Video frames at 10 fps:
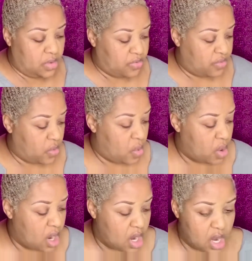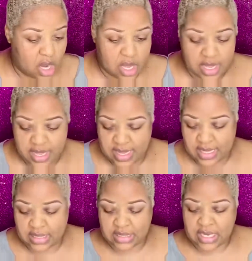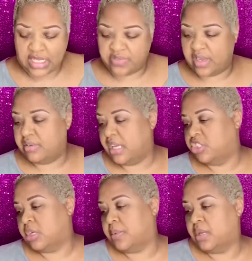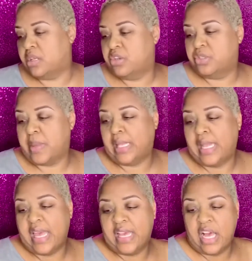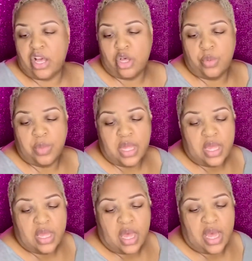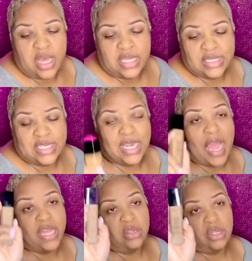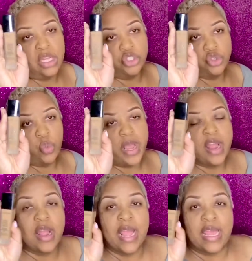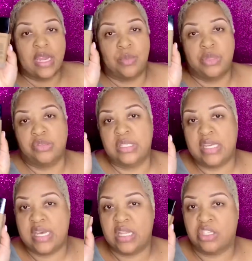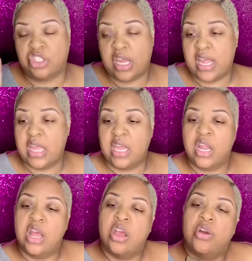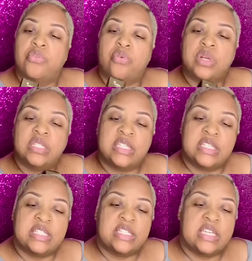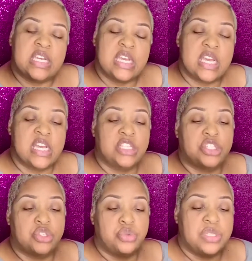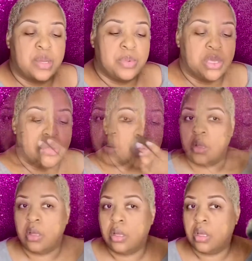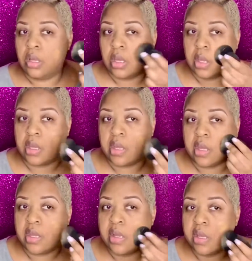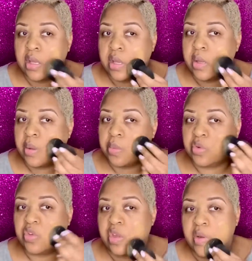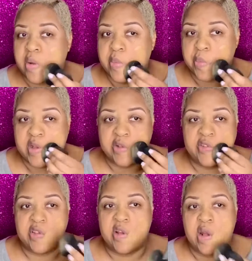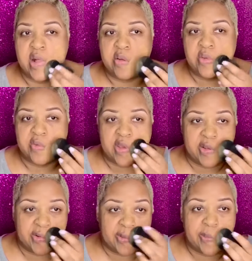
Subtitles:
For today's foundation, I'm going to use my Lancome Tint Idol Ultra Wear, and I'm using it in the shade 460 Sue W. And I'm just going to concentrate all over the face.